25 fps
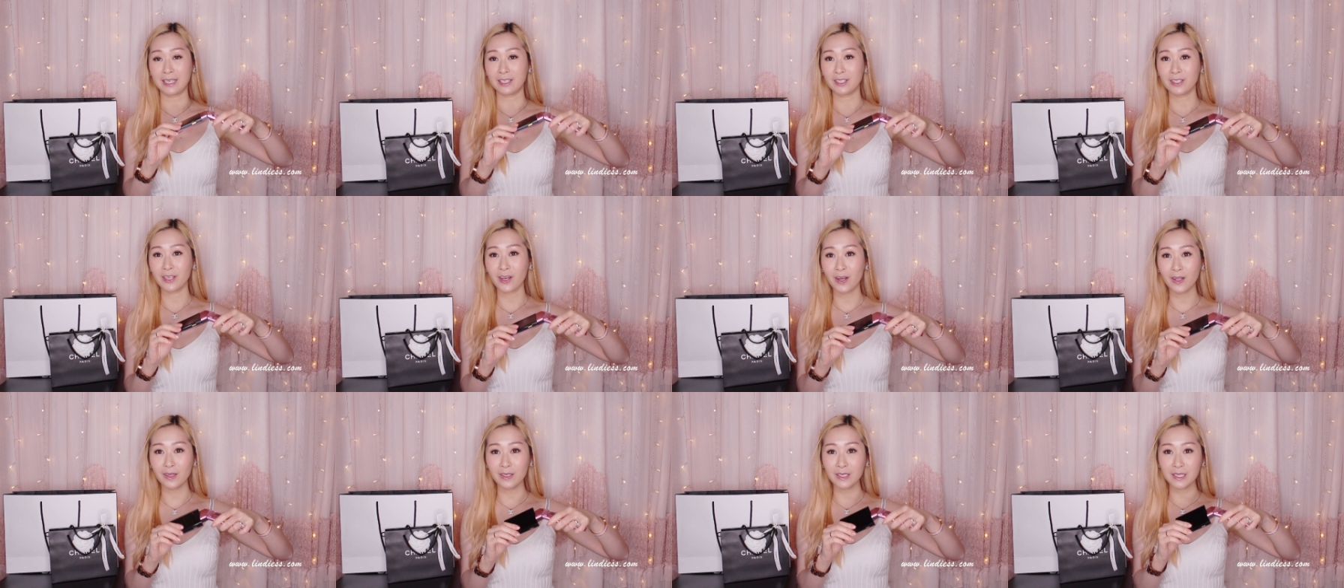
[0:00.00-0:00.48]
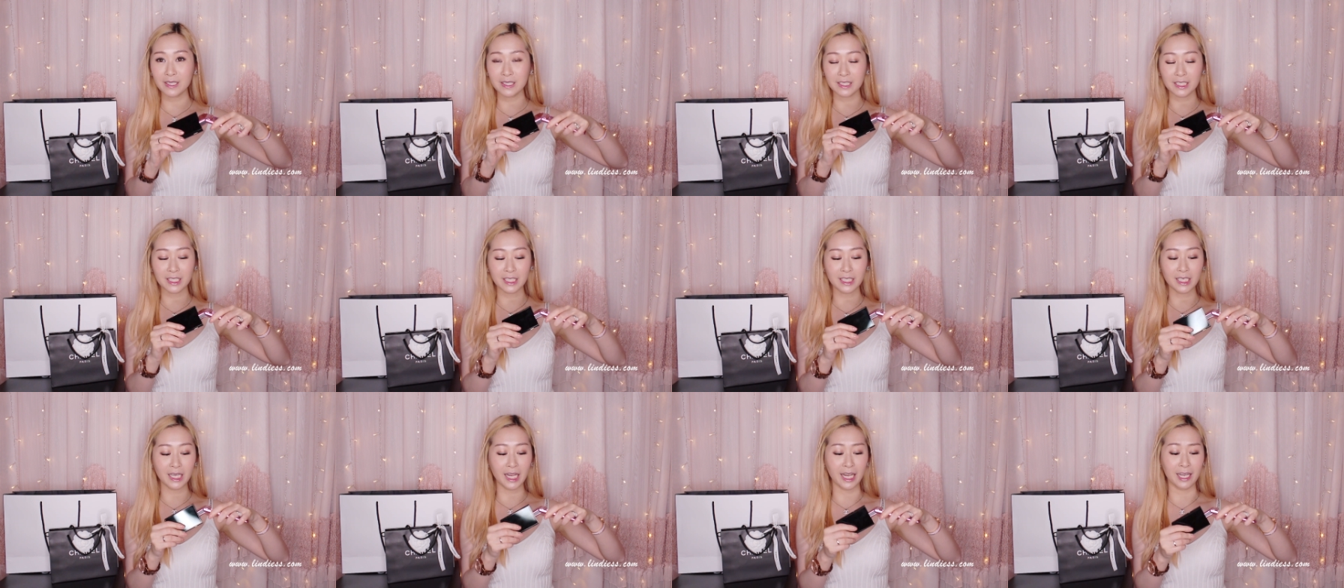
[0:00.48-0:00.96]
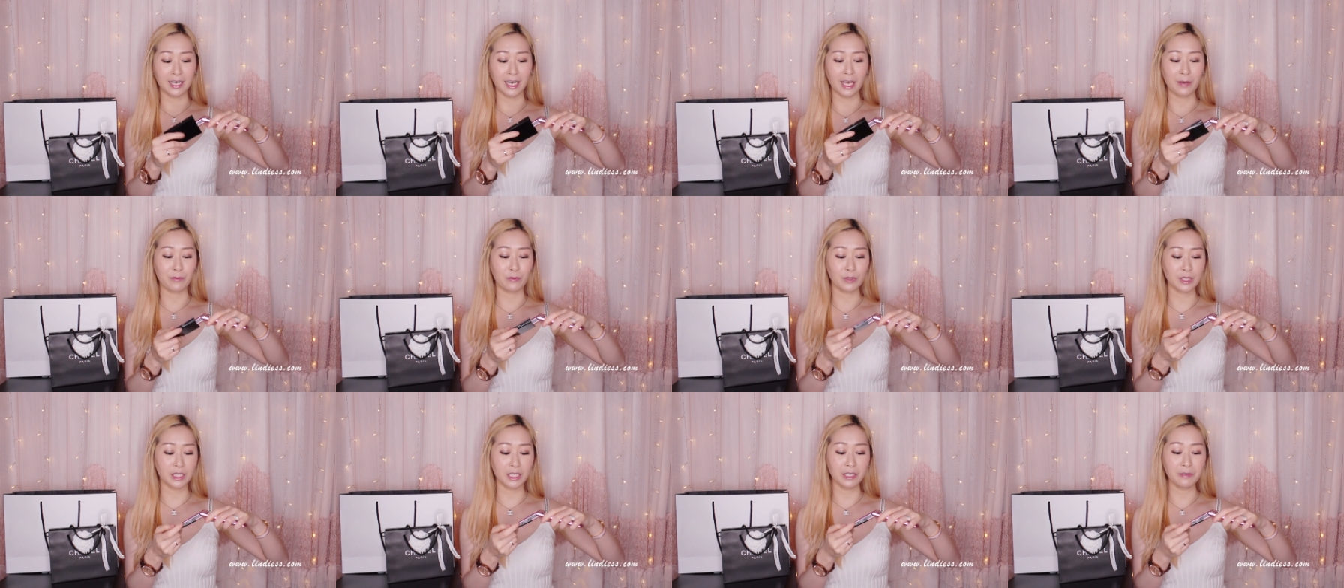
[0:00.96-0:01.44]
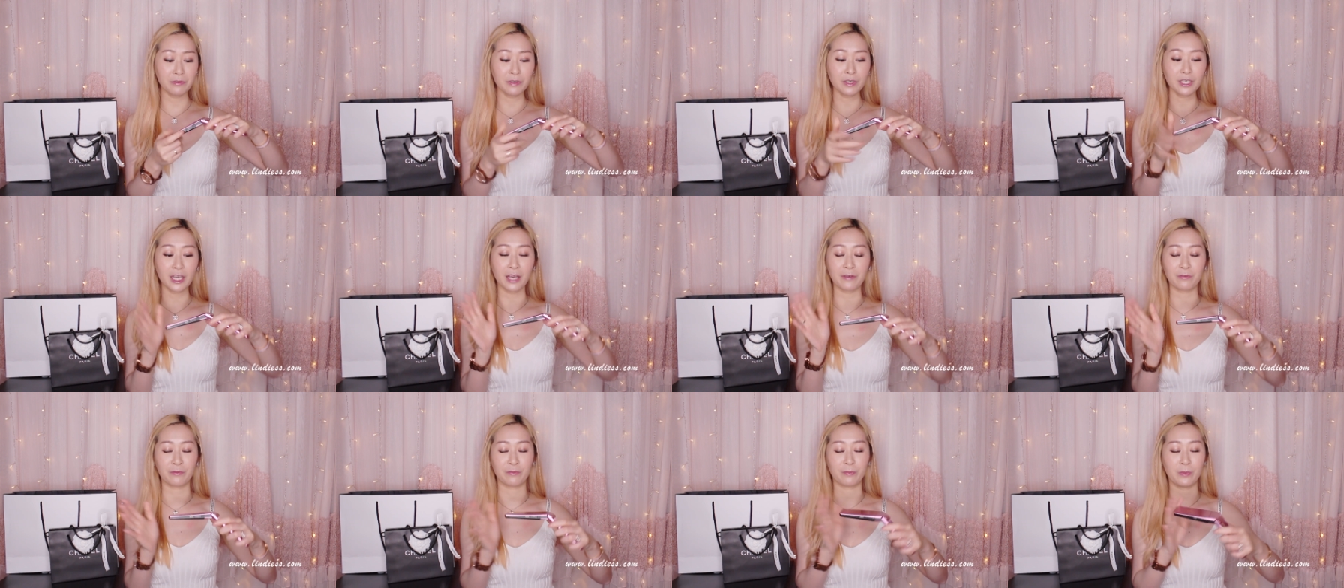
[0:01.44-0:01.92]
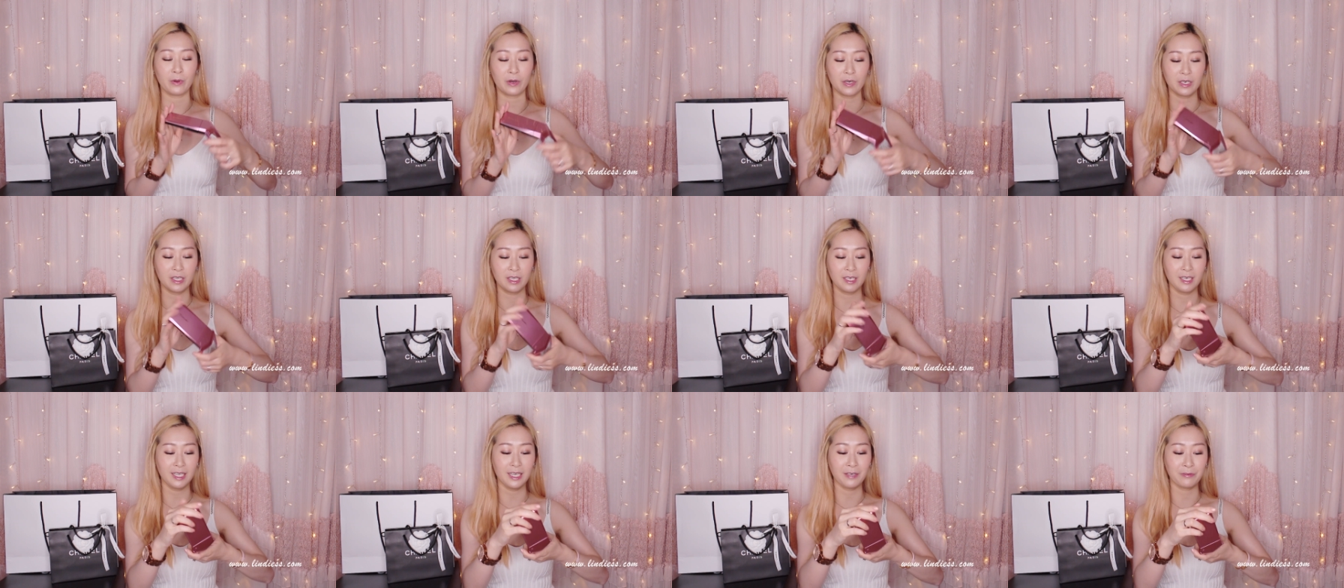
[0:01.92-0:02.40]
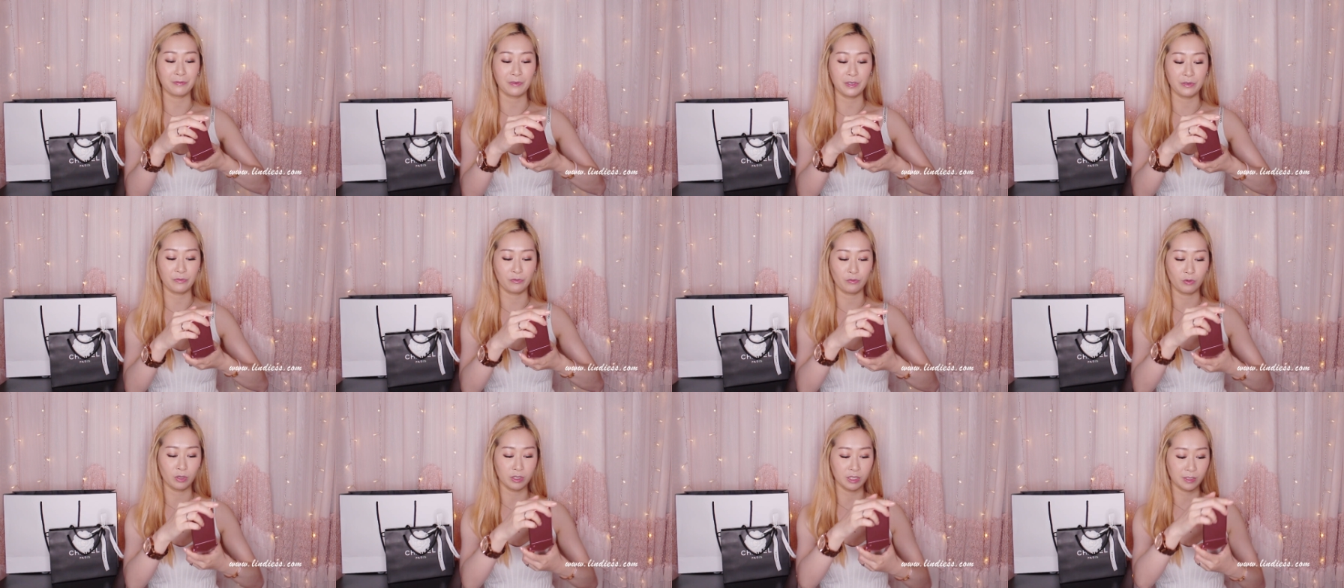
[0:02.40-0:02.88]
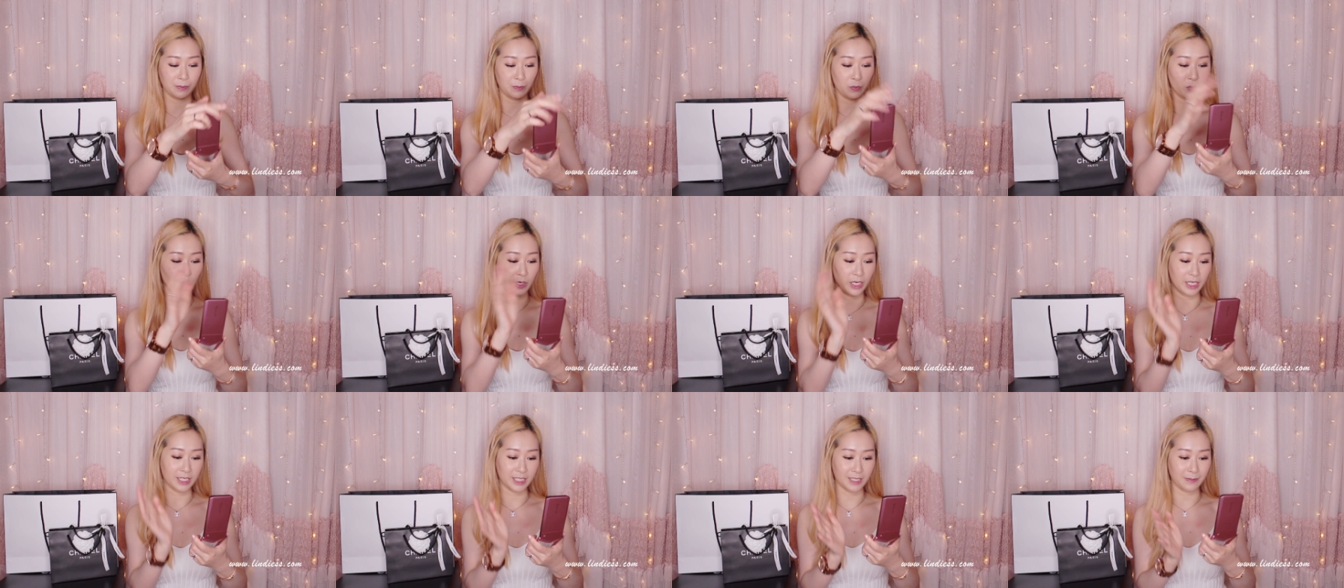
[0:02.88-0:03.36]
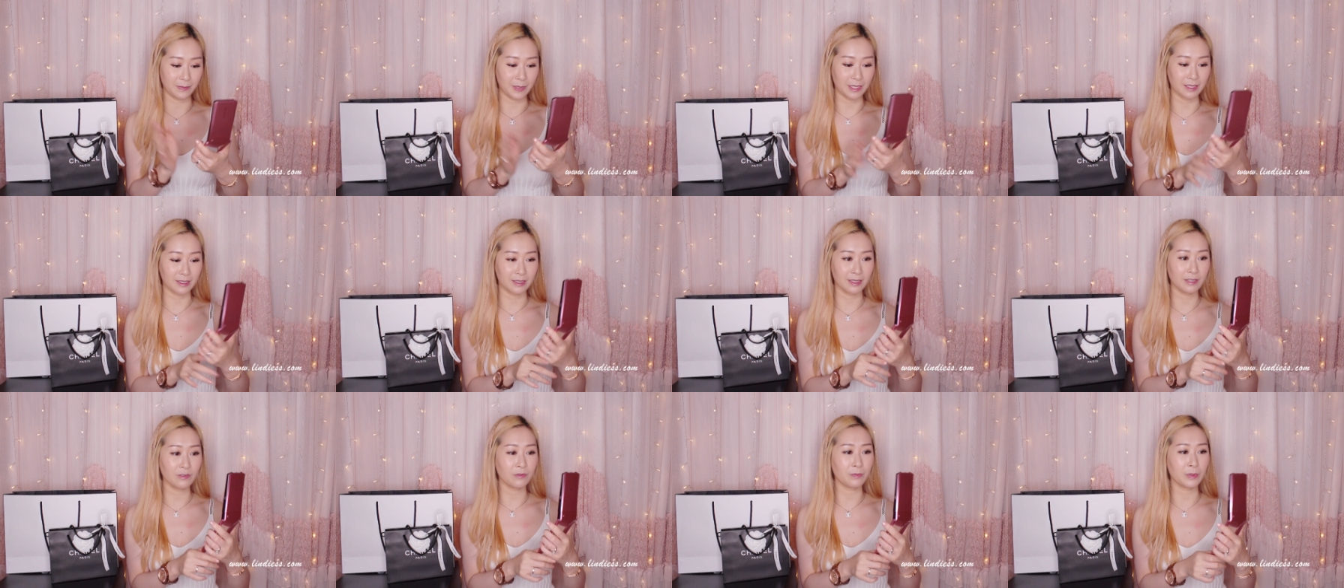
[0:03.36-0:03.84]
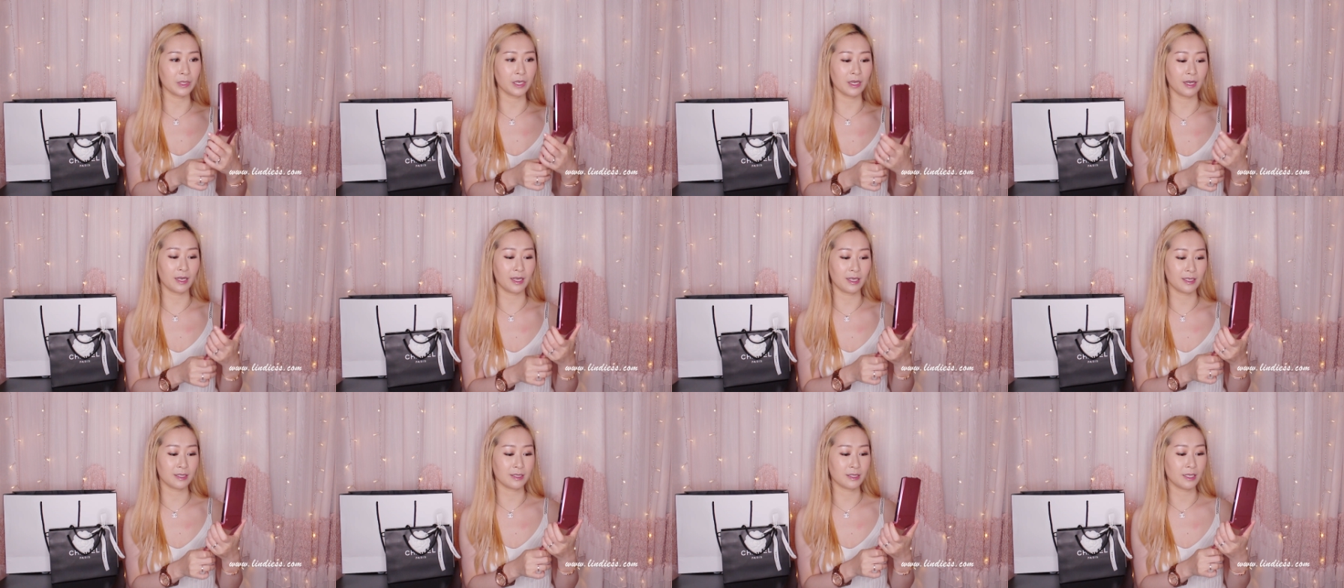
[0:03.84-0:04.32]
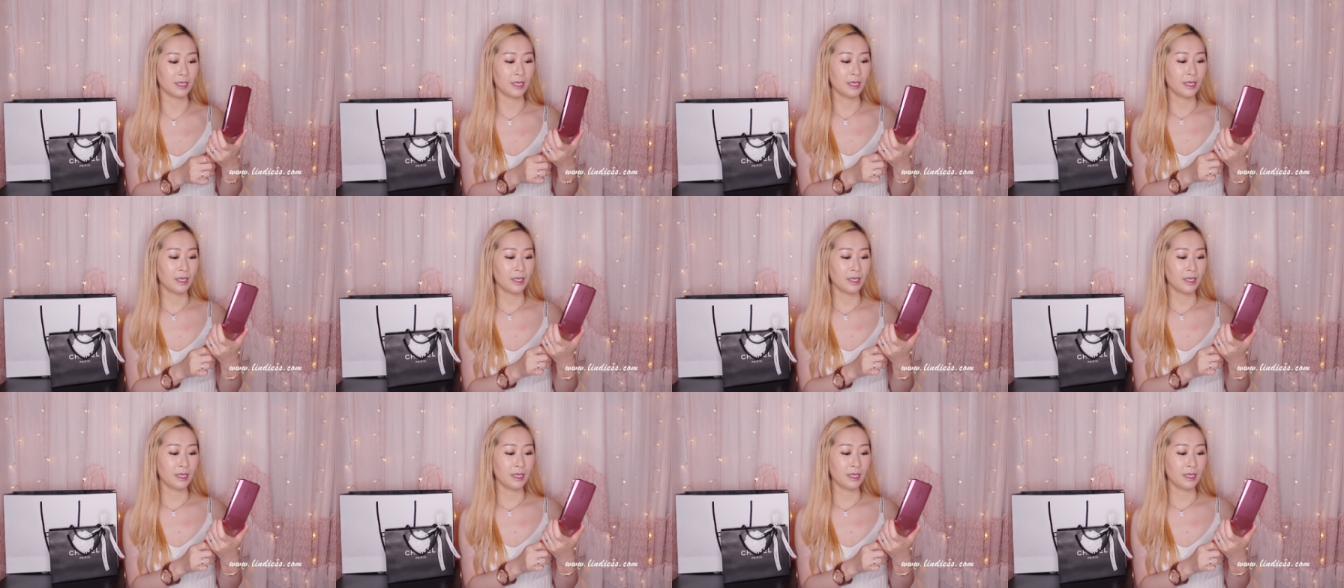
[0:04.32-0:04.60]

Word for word: technology, and I would even have bought it if it was more expensive because